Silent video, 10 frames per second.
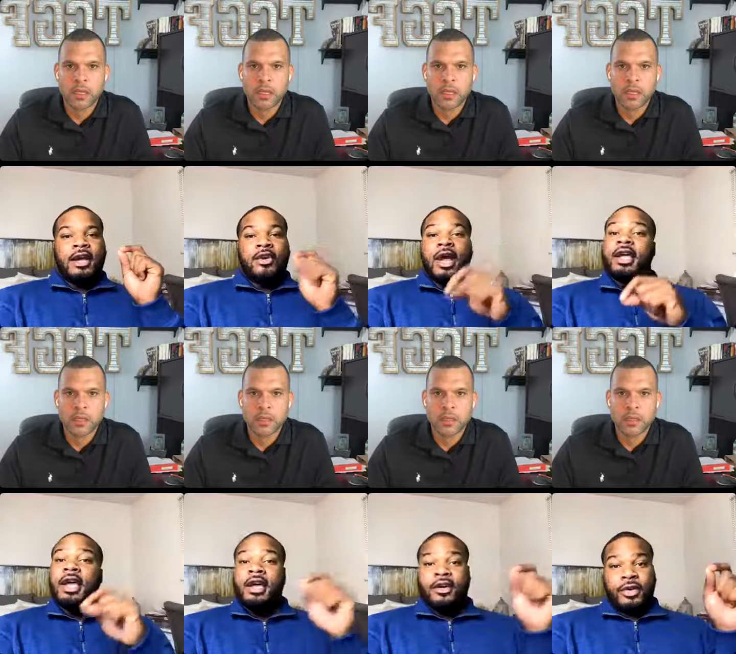
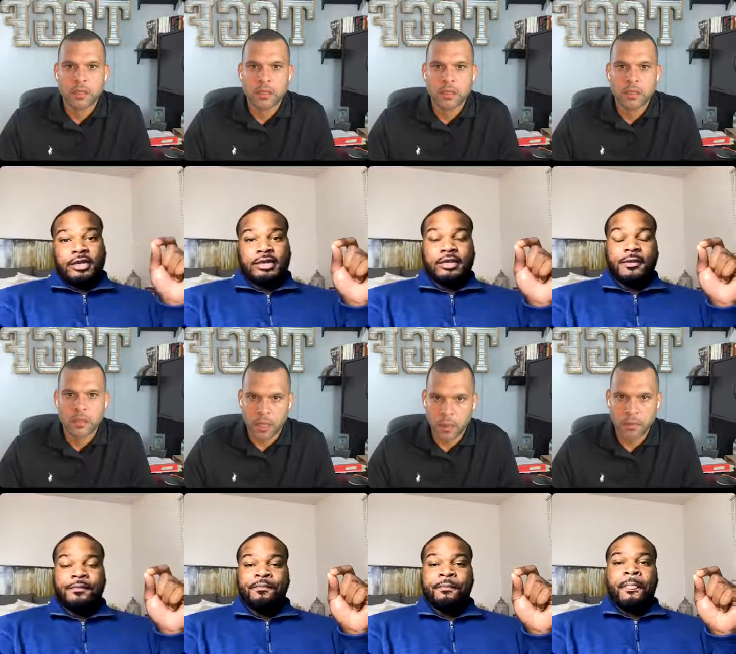Speaker 1: credit increase."
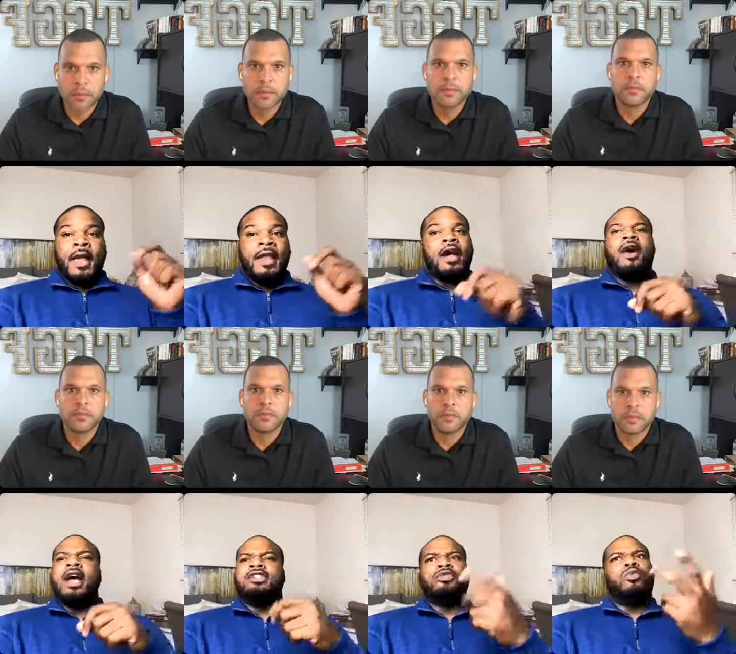Yeah. They gonna
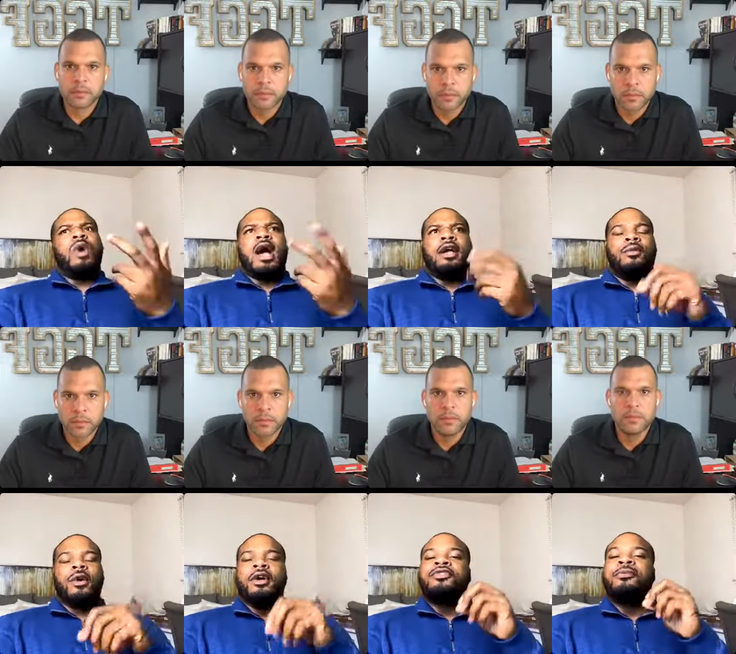ask you why.
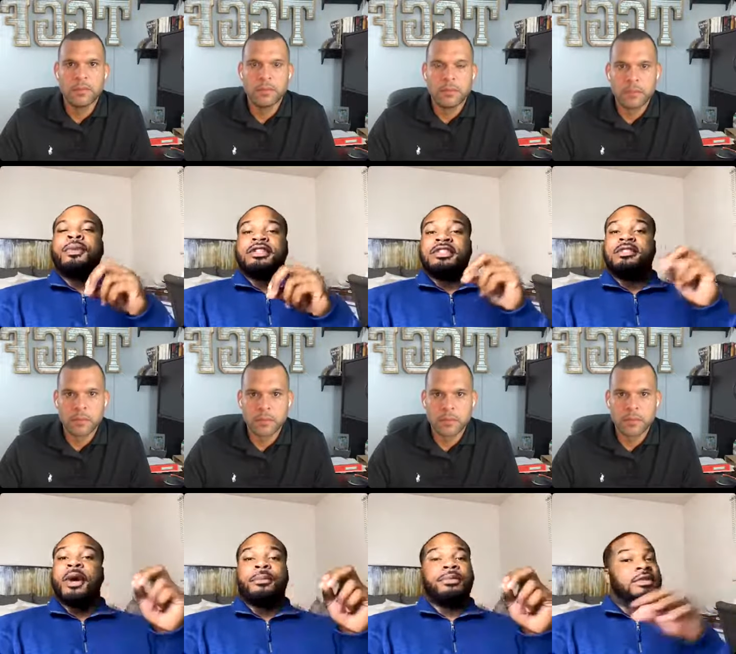Well, it's for business
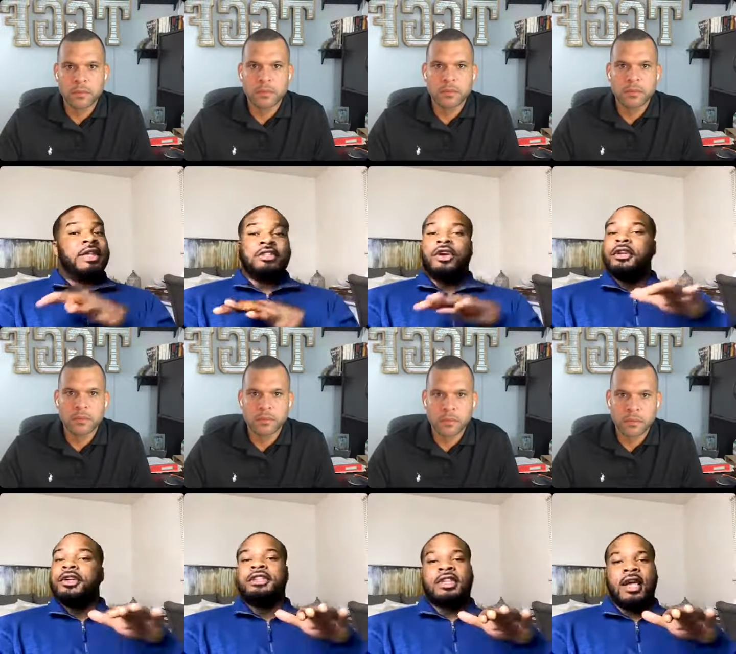purposes. That's all you
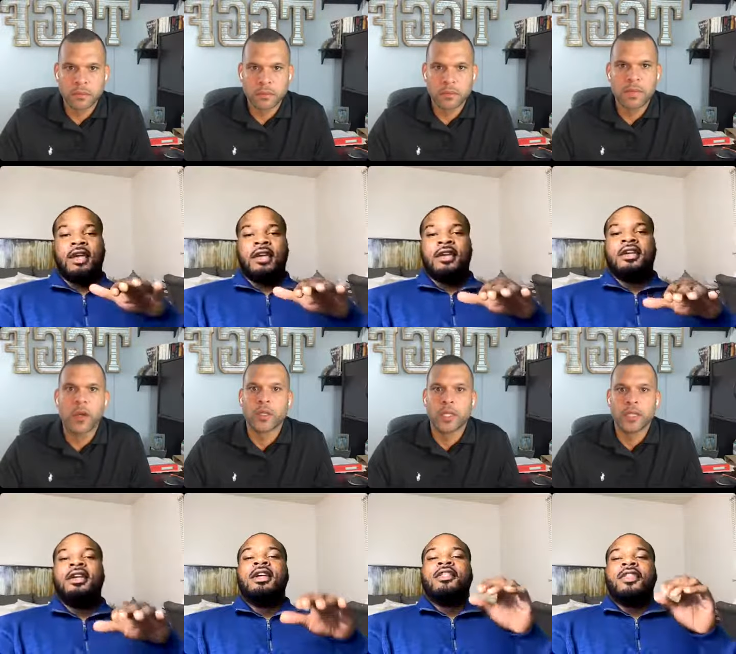need to say.
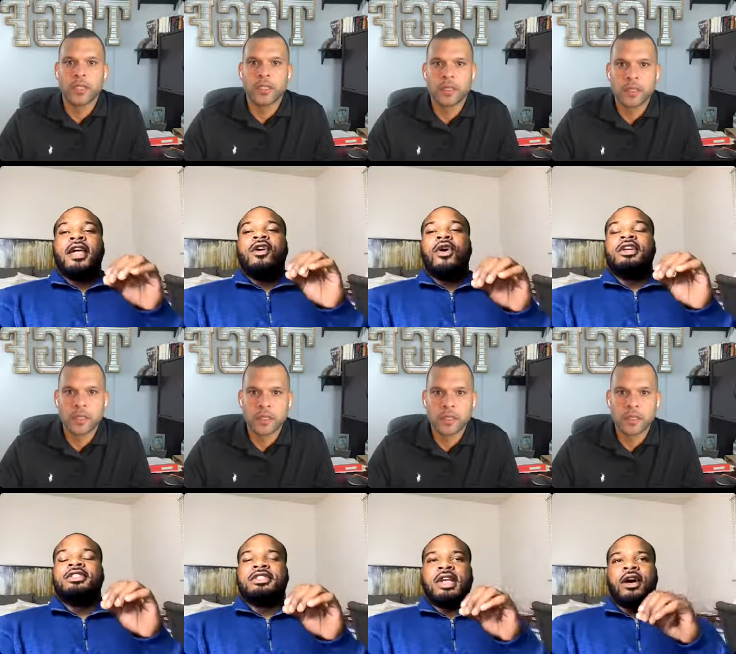Okay.
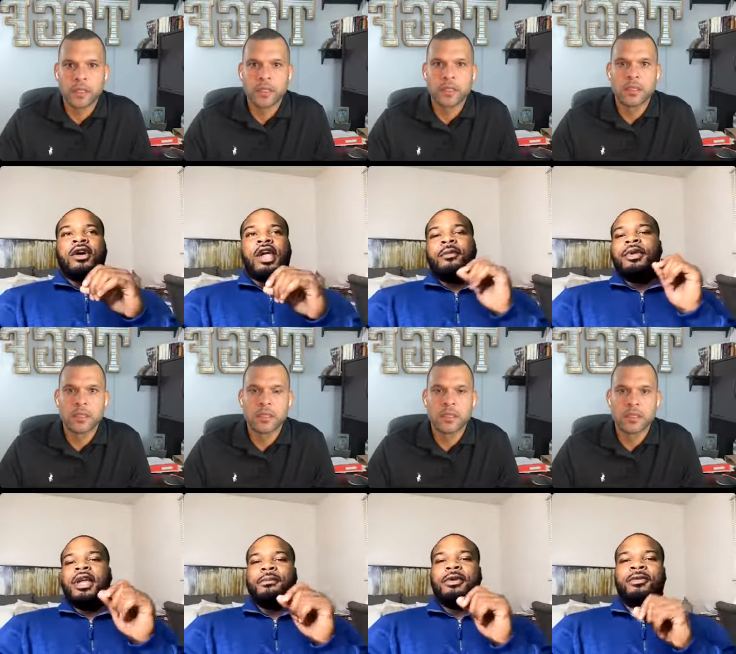They say, okay, well,
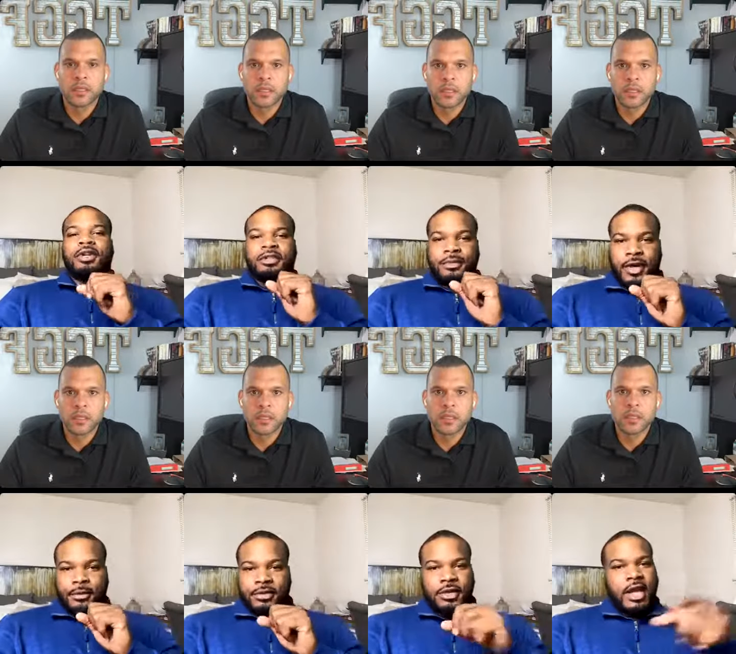let me run some
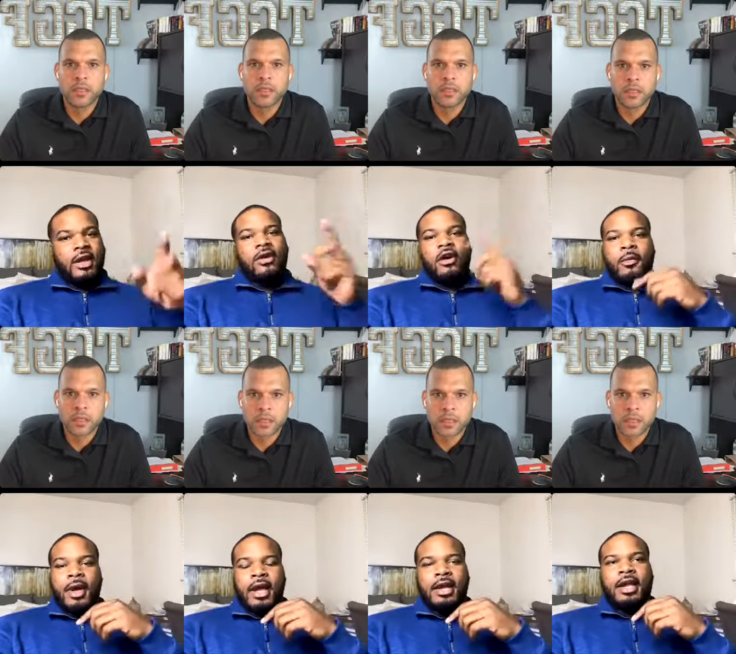numbers. So they're gonna go
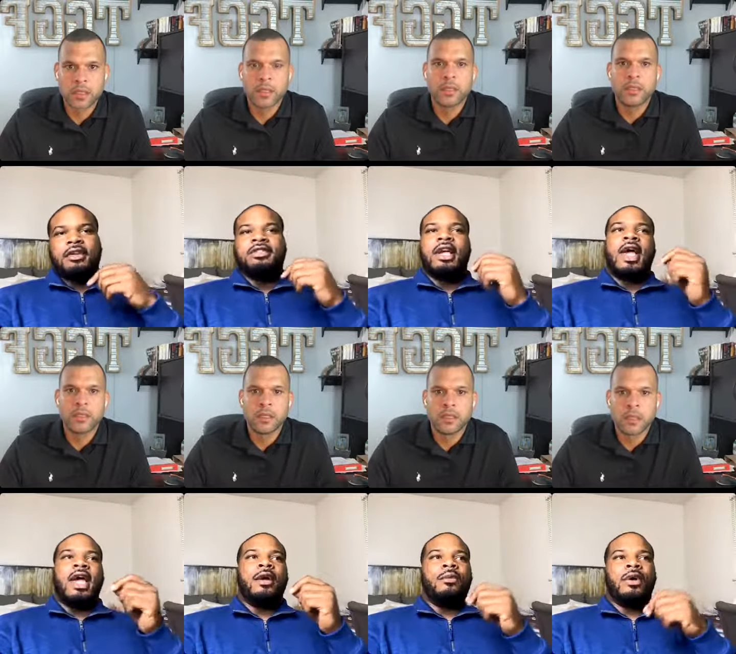back and they're gonna say,
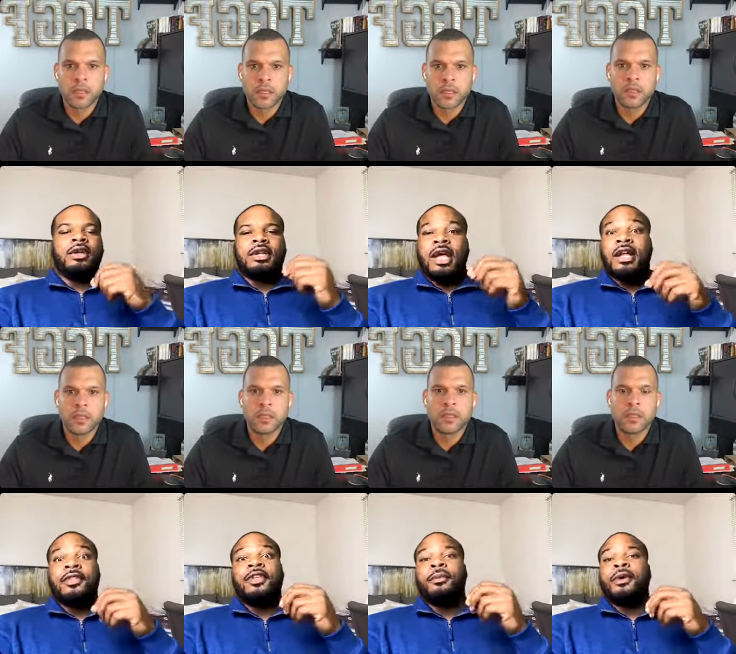hey, well, look
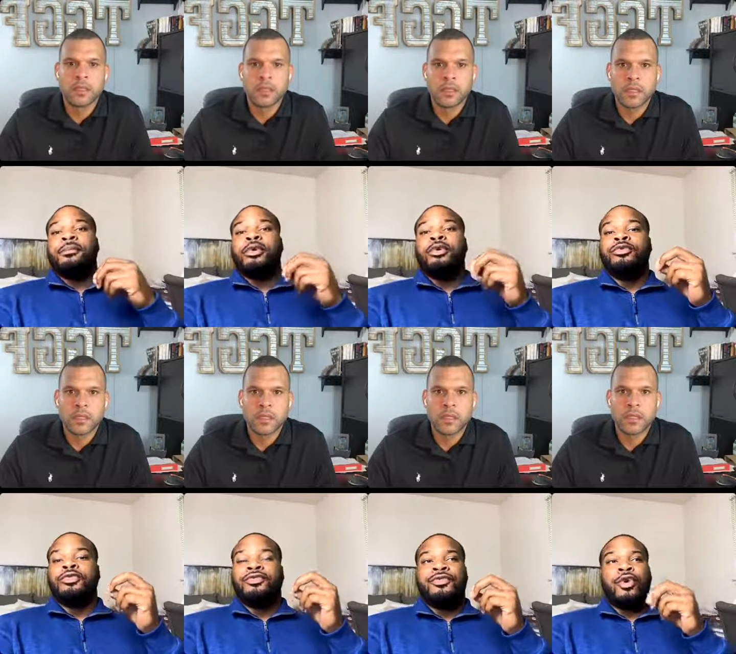like that we approved
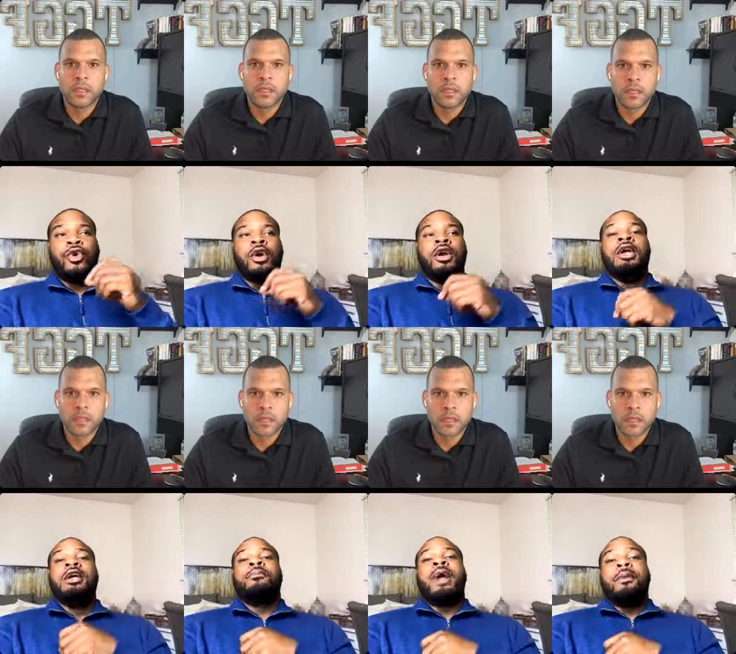you for
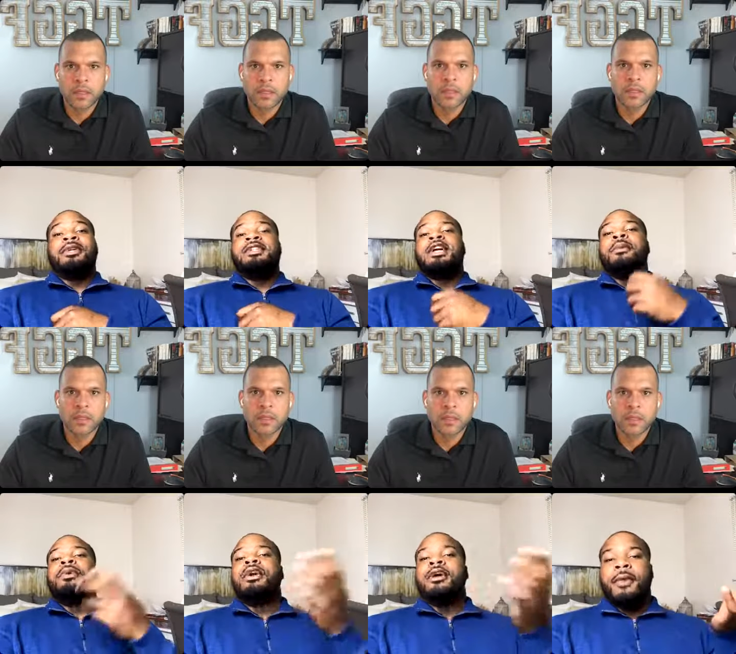probably
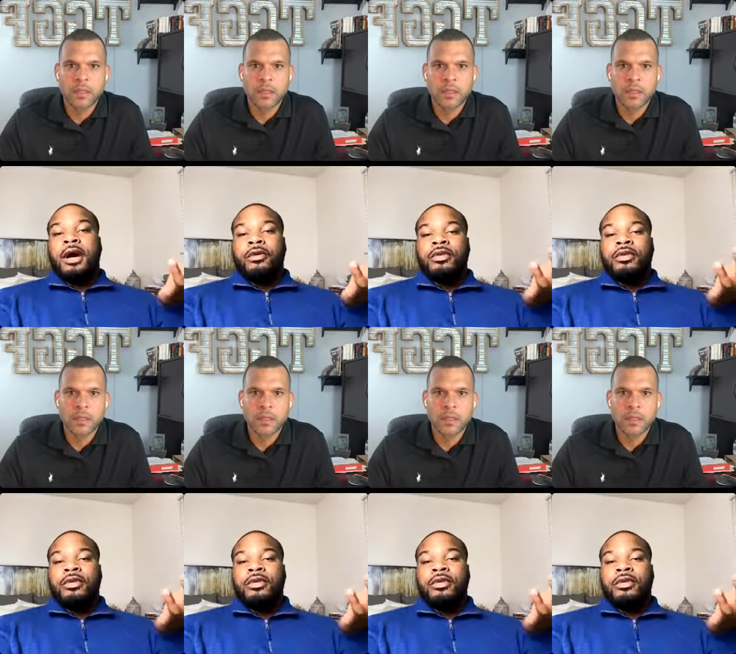double the amount.